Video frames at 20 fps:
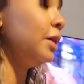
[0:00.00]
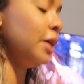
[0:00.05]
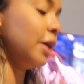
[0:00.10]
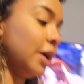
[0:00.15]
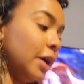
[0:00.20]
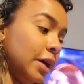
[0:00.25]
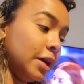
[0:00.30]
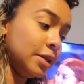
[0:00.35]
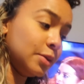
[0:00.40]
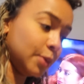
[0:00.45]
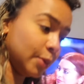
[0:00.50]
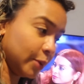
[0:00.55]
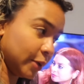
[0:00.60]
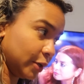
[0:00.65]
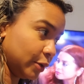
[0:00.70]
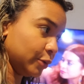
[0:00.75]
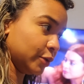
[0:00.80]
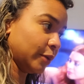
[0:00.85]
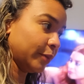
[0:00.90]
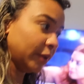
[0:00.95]
in case we
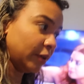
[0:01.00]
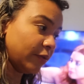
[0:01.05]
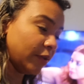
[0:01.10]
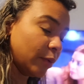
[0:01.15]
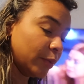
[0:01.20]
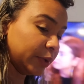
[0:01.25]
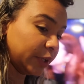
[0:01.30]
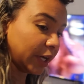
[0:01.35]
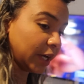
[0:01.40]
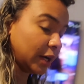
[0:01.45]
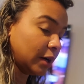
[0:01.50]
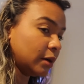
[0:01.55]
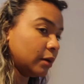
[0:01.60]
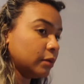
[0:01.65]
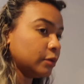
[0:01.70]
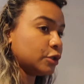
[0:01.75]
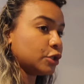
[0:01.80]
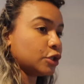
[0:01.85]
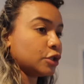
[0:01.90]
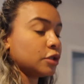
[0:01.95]
want to do something fun with the
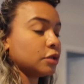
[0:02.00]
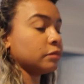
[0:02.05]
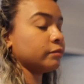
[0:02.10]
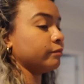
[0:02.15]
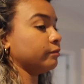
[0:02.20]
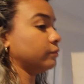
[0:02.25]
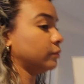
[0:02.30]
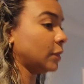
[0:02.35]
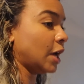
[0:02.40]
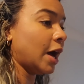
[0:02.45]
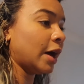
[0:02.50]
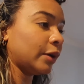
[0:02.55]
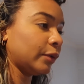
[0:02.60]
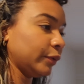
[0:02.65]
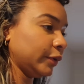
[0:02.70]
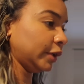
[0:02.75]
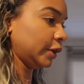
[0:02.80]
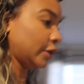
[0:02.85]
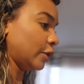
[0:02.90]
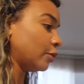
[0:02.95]
couch. I
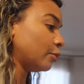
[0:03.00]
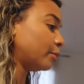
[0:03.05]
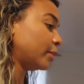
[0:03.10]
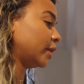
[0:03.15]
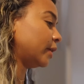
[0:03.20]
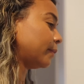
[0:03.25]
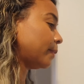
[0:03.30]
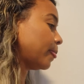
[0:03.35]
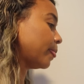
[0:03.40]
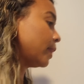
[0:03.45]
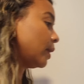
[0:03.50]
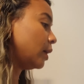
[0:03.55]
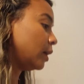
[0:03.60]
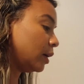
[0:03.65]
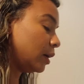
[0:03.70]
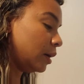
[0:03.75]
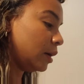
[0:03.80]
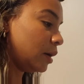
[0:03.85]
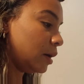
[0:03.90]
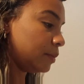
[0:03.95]
don't really know, but
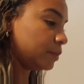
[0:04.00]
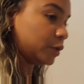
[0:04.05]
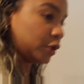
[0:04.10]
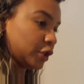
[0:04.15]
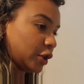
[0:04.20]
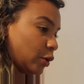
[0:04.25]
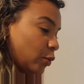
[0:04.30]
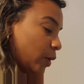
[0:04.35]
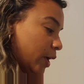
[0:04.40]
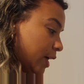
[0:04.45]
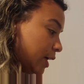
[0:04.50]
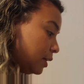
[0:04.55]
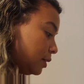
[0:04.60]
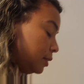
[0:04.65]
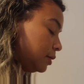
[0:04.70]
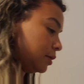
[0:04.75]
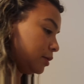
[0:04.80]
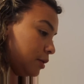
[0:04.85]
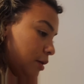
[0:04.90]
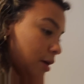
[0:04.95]
I'm just gonna wait.
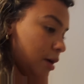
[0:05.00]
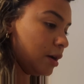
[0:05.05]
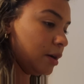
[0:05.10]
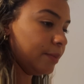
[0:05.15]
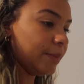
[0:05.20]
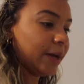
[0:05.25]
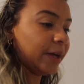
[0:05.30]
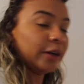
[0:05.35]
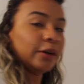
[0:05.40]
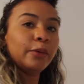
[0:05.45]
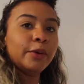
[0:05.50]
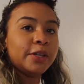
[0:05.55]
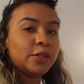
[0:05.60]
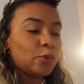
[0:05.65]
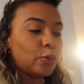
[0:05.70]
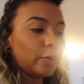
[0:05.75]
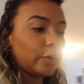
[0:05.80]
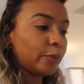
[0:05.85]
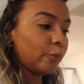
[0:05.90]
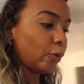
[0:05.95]
I can always
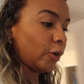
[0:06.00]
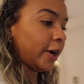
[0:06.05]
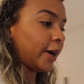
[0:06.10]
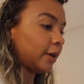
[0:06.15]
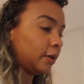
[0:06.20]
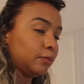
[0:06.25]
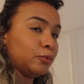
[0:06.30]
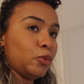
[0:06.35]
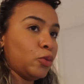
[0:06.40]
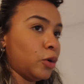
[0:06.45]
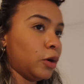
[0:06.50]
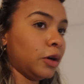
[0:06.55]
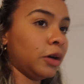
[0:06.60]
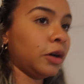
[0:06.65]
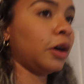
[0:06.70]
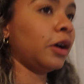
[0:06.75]
order more